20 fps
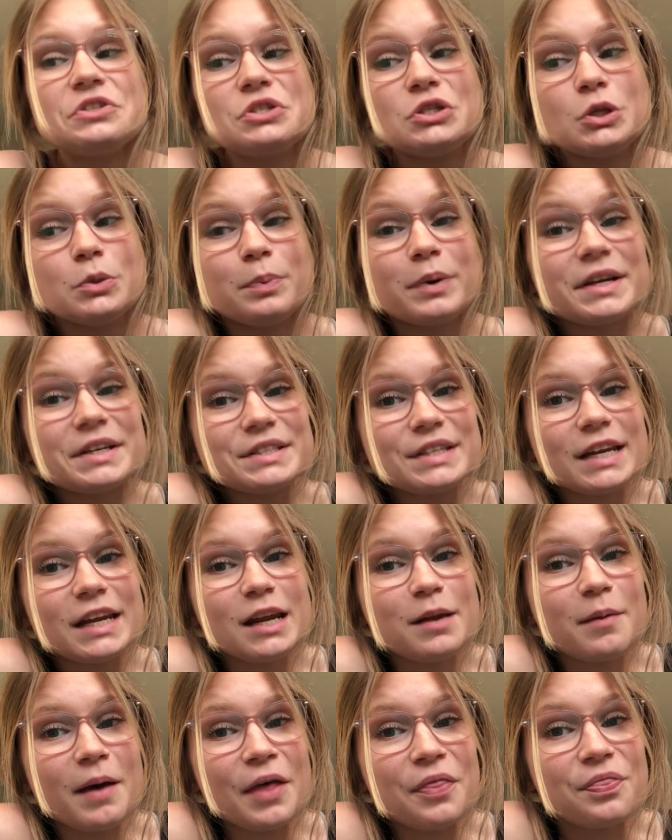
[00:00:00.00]
super excited
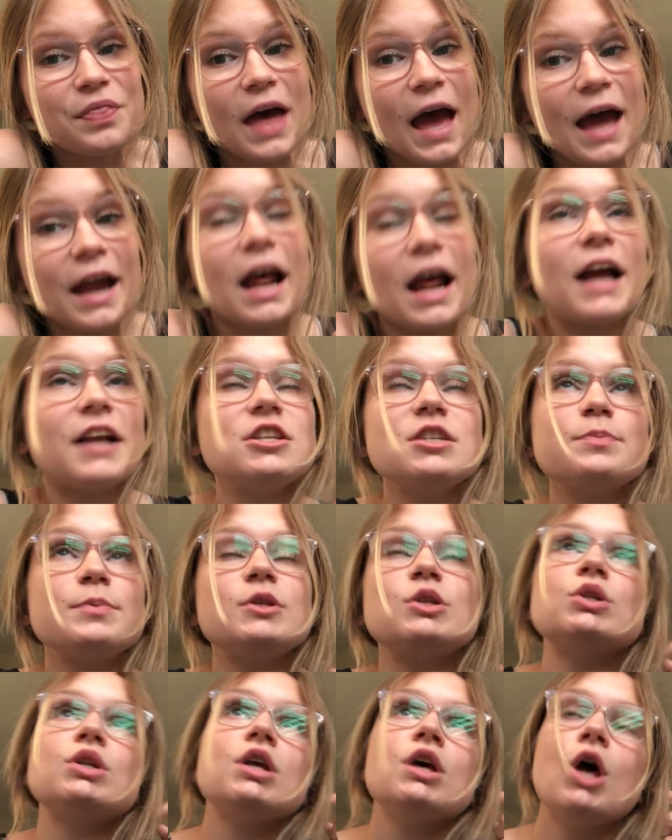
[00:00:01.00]
about that. I've just
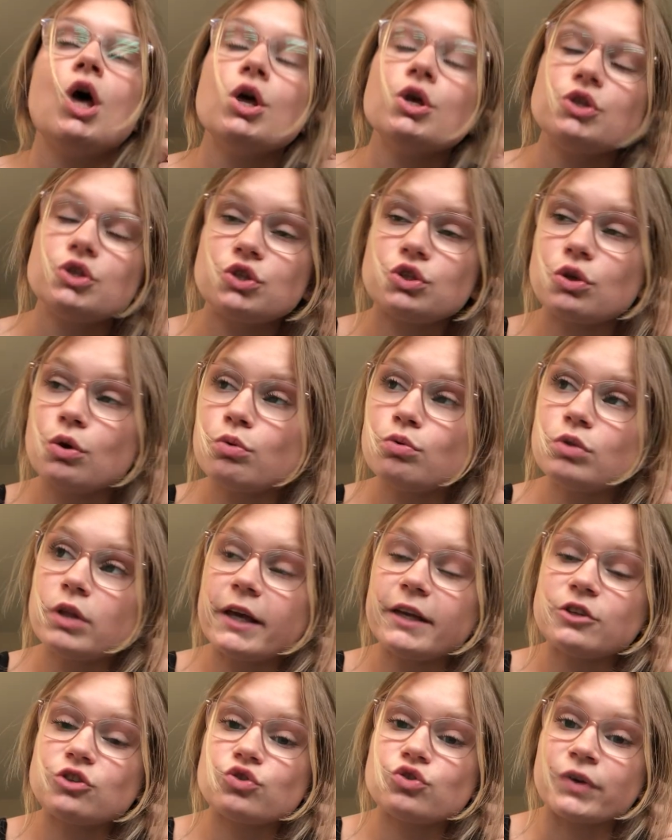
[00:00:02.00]
been so,
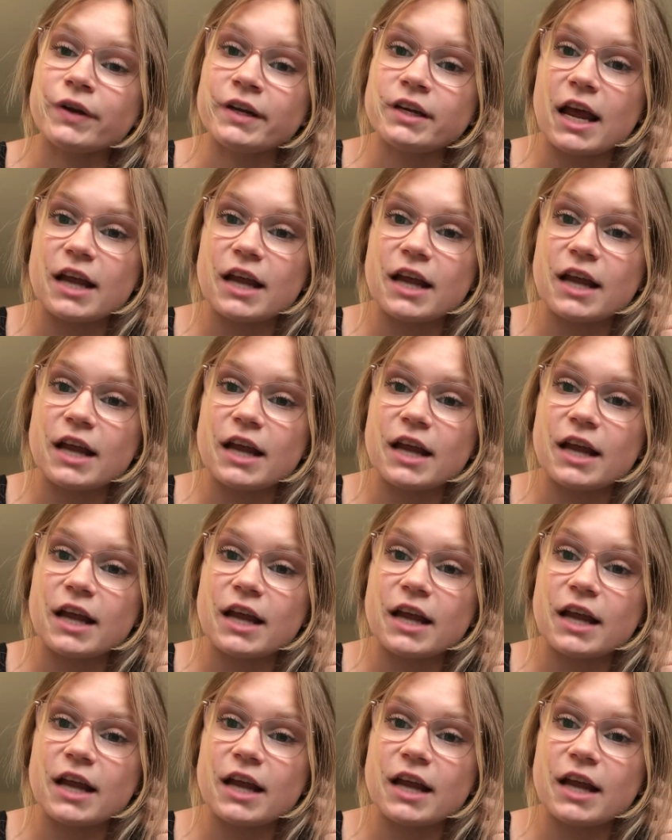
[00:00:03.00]
like, drained.